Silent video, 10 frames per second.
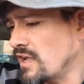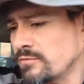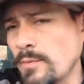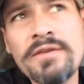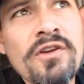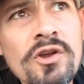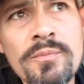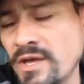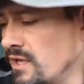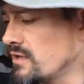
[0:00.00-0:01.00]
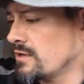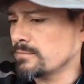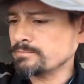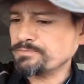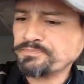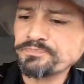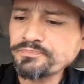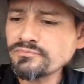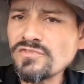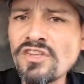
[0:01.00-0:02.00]
have to be very big,
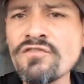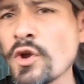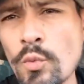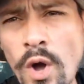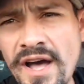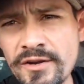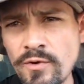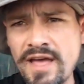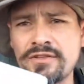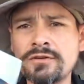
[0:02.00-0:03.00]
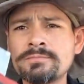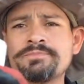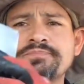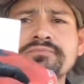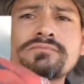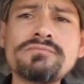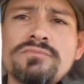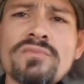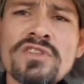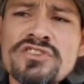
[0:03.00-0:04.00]
very wide rather.
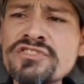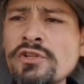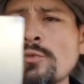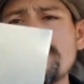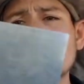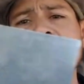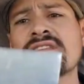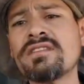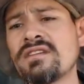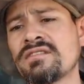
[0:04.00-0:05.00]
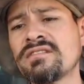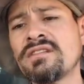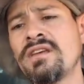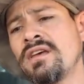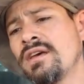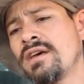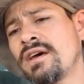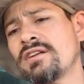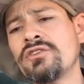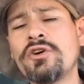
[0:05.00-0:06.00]
Just a little piece like this.
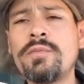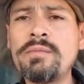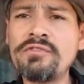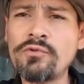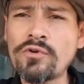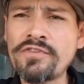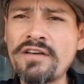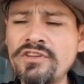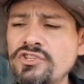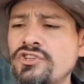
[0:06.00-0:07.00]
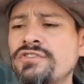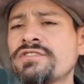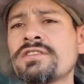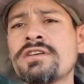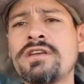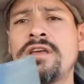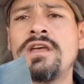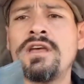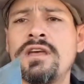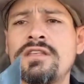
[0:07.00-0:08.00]
I don't know, maybe 4 or 5 inches.
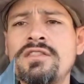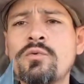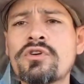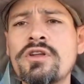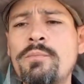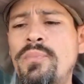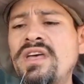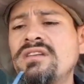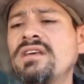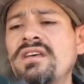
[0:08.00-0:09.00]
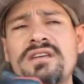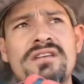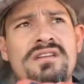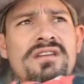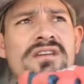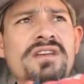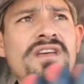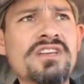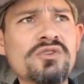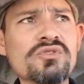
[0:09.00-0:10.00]
Then we're gonna bend it
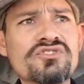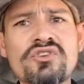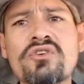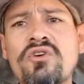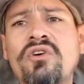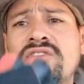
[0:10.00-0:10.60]
into a circle.